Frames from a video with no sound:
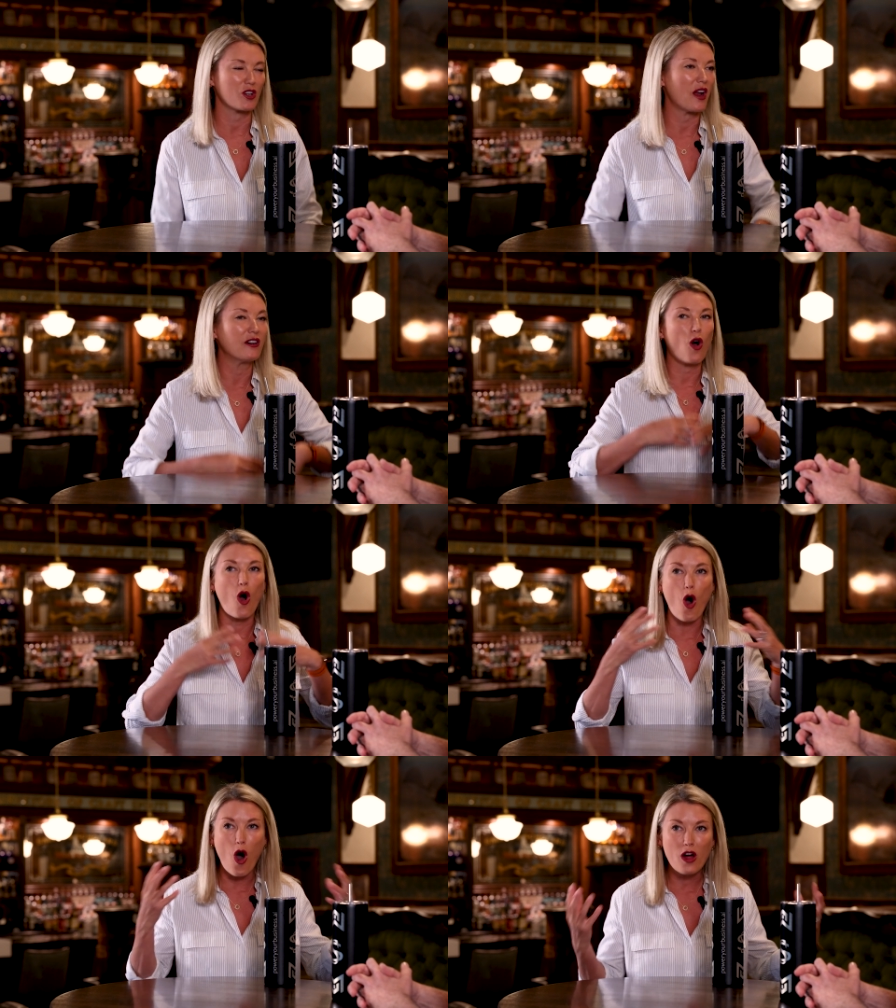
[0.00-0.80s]
Scott and
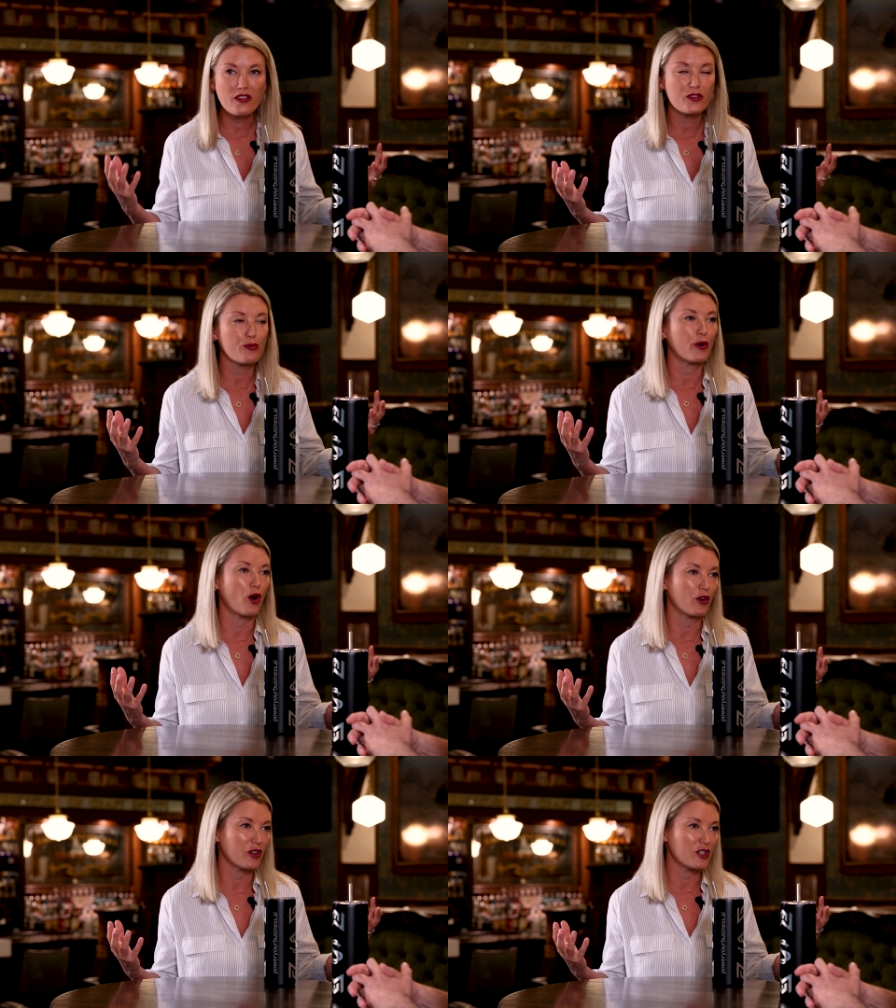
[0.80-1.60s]
all of the
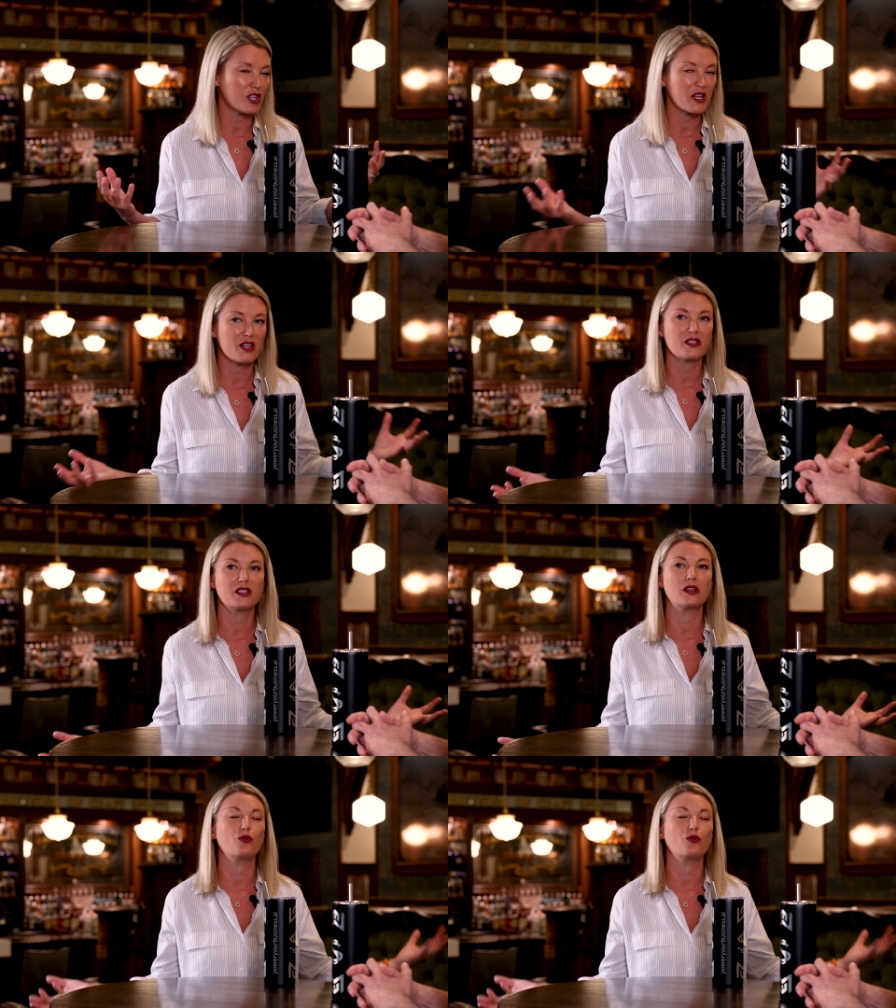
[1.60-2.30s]
brokerages.